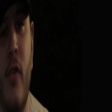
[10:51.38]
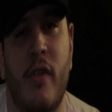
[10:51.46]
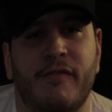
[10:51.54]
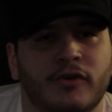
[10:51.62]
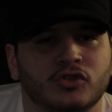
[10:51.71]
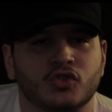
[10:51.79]
So
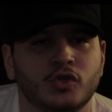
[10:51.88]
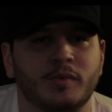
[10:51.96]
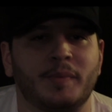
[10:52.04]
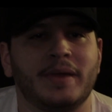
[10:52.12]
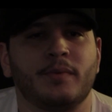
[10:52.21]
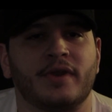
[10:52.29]
the first group
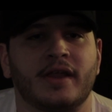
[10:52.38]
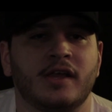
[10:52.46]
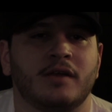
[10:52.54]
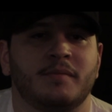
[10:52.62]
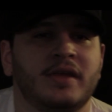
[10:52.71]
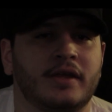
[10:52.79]
of people that
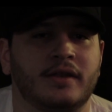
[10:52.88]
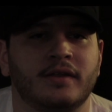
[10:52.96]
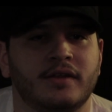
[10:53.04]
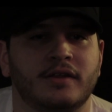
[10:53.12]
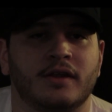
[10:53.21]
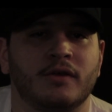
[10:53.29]
come
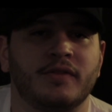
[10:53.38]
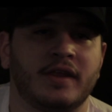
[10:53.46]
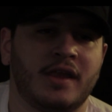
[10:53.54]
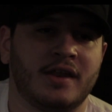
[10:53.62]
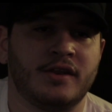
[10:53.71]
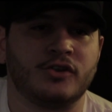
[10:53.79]
in, they
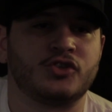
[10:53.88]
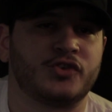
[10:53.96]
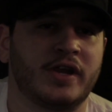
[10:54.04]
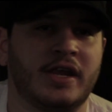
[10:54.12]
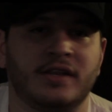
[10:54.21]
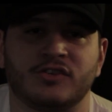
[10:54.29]
get in the
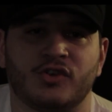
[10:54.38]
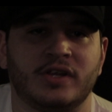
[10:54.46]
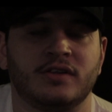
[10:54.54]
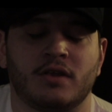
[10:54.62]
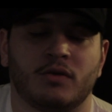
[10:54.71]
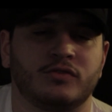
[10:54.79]
train
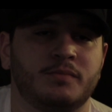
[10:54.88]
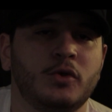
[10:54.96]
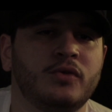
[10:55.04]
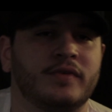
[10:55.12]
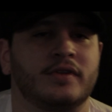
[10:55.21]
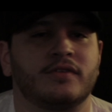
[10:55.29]
goes
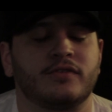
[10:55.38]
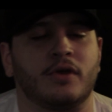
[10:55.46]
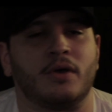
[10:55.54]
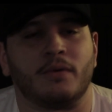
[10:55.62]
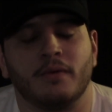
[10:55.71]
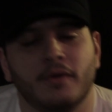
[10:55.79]
moving.
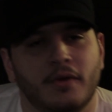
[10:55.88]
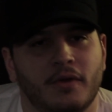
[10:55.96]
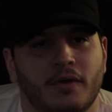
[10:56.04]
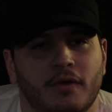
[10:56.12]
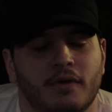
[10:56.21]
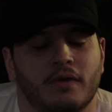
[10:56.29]
So
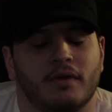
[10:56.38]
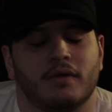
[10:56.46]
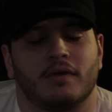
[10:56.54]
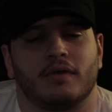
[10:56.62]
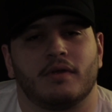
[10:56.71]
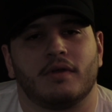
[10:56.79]

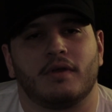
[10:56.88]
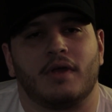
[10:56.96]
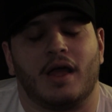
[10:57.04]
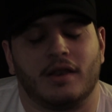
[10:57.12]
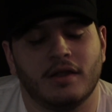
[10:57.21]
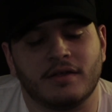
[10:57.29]

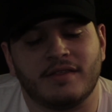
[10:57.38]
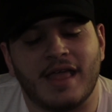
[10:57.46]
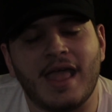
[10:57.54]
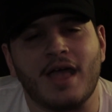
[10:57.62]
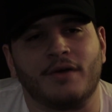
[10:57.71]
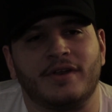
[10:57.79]
I look
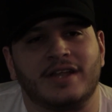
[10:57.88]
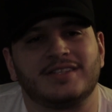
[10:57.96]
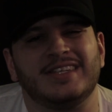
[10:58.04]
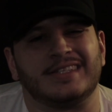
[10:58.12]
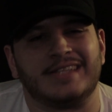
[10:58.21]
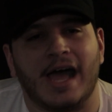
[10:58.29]
down and I
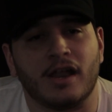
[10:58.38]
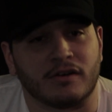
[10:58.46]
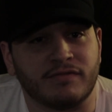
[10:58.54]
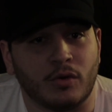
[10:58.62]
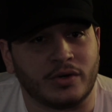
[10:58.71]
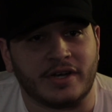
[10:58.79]
see
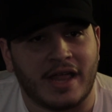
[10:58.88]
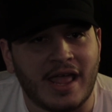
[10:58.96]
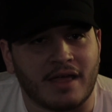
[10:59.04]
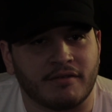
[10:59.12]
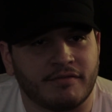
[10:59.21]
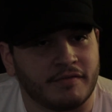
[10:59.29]
$1 folded in
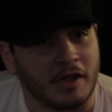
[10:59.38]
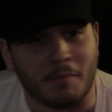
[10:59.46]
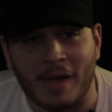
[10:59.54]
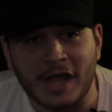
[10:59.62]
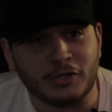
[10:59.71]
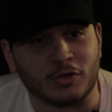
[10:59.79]
half. Now,
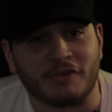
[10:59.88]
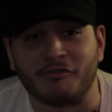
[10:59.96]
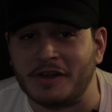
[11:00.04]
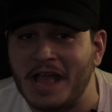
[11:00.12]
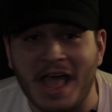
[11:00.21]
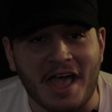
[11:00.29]
mind you, I
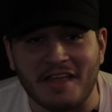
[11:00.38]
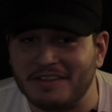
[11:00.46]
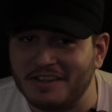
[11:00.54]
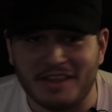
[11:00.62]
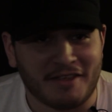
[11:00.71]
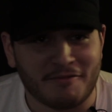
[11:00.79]
forgot
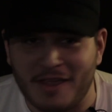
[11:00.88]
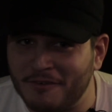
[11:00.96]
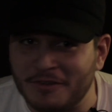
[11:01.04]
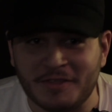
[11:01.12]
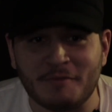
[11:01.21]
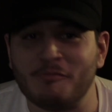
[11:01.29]

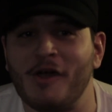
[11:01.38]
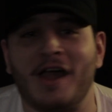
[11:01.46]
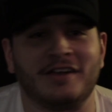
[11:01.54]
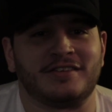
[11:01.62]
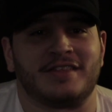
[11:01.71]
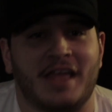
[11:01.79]
everything
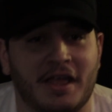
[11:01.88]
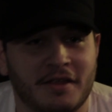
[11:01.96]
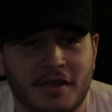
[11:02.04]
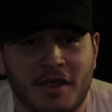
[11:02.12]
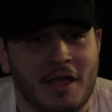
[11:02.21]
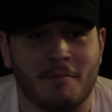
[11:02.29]
prior to that.
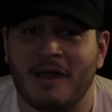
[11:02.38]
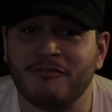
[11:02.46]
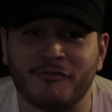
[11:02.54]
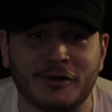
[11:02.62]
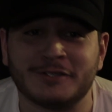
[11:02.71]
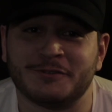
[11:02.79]
My
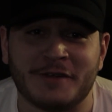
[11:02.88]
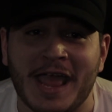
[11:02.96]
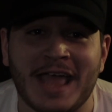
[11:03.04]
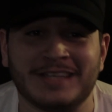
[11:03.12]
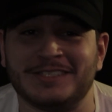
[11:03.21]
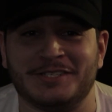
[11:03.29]
first
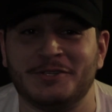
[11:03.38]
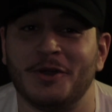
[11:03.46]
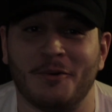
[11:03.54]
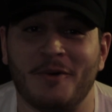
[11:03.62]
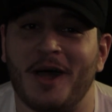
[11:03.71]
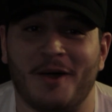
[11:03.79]
reaction, you
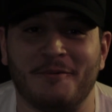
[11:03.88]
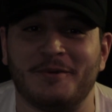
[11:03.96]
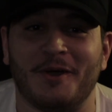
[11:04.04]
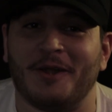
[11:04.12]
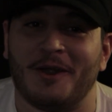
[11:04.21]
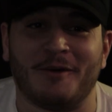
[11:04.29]
know how
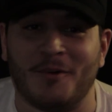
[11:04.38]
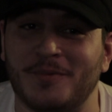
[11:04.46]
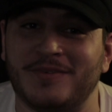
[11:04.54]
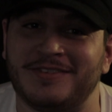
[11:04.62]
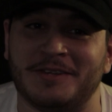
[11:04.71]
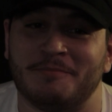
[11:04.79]
we all
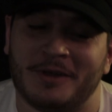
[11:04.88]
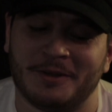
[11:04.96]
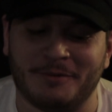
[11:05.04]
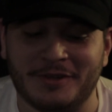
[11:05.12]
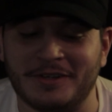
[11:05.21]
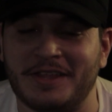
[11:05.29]
when we see
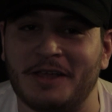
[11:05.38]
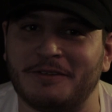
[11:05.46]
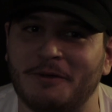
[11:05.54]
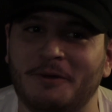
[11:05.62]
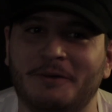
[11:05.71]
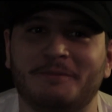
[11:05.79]
money. We look down
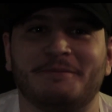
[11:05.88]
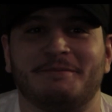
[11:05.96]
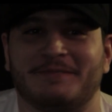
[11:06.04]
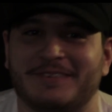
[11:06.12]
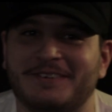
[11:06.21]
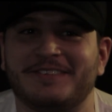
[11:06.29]
like, oh,
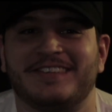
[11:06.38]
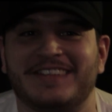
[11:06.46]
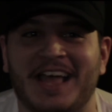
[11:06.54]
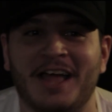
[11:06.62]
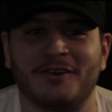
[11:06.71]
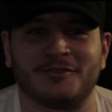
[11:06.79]
there goes
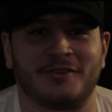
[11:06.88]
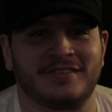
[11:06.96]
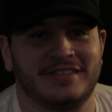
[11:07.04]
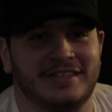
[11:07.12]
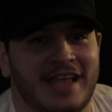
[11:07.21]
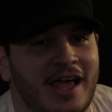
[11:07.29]
$1. So I
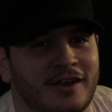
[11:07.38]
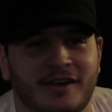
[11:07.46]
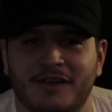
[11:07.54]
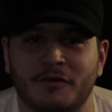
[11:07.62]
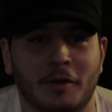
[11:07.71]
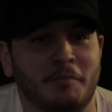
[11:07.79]
seen $1,
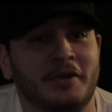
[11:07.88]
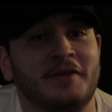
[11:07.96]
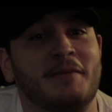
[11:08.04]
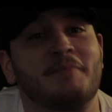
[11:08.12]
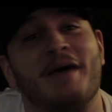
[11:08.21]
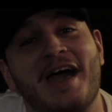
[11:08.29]
hurried up, put it
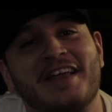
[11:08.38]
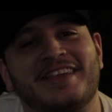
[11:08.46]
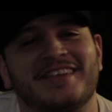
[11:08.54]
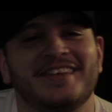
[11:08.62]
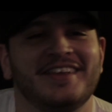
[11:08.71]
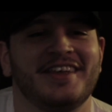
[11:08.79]
in my
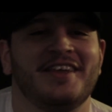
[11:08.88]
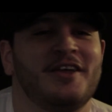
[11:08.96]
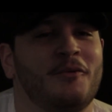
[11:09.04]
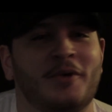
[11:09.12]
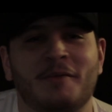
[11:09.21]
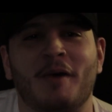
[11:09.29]
pocket.
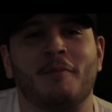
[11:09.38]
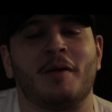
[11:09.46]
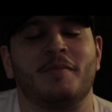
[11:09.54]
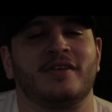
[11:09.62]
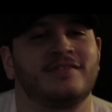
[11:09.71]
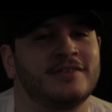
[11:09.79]
Went about
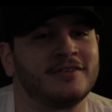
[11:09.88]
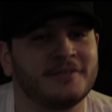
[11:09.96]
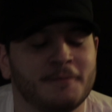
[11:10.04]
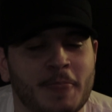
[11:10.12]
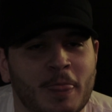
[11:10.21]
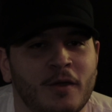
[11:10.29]
my
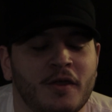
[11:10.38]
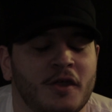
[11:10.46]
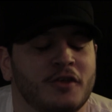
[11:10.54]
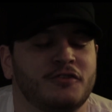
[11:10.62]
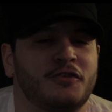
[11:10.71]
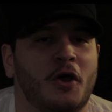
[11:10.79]
business.
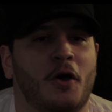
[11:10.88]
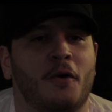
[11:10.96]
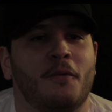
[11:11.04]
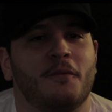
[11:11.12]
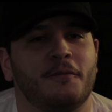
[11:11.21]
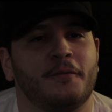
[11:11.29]

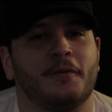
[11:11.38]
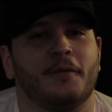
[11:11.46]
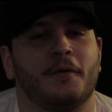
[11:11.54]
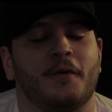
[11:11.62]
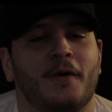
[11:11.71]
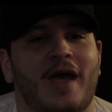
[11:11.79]
So
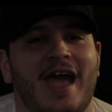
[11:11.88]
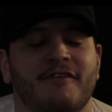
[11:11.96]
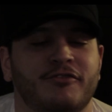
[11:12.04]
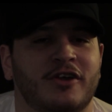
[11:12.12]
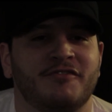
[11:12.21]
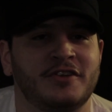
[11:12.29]

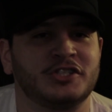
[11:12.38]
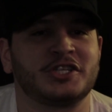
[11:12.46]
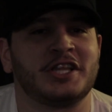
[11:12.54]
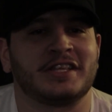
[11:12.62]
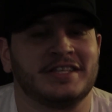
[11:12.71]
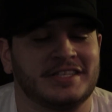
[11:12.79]
after I
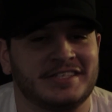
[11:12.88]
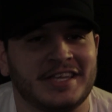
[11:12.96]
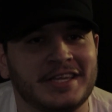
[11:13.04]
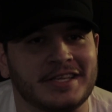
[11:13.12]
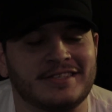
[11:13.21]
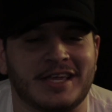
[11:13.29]
finished collecting the
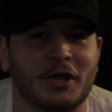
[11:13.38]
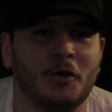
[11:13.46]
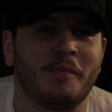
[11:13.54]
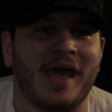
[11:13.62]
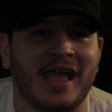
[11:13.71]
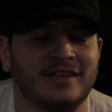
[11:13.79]
tickets, I
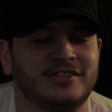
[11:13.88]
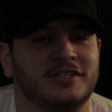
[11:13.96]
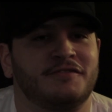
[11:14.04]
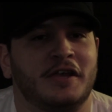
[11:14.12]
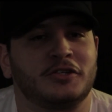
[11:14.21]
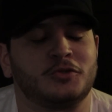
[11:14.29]
go back into
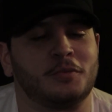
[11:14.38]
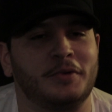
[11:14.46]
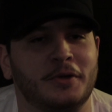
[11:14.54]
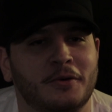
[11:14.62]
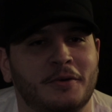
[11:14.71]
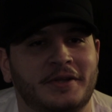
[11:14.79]
the
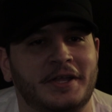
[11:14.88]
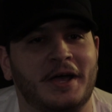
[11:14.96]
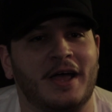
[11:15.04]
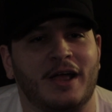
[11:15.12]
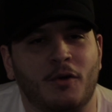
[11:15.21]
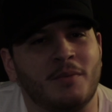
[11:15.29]
vestibule and
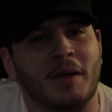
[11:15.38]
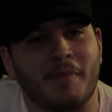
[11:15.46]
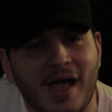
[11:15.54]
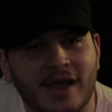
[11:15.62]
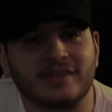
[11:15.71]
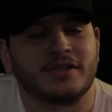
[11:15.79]
I go in my
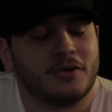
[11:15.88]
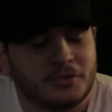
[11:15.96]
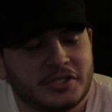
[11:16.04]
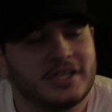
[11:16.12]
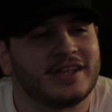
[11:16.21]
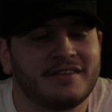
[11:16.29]
pocket and say, oh
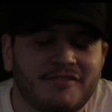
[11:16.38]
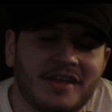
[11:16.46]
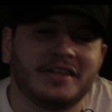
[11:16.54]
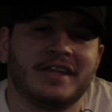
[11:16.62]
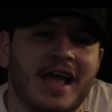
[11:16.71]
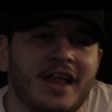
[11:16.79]
shit, I
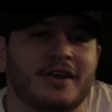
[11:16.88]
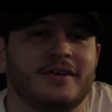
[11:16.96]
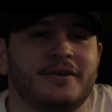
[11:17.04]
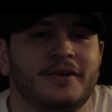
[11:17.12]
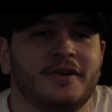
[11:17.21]
found $1.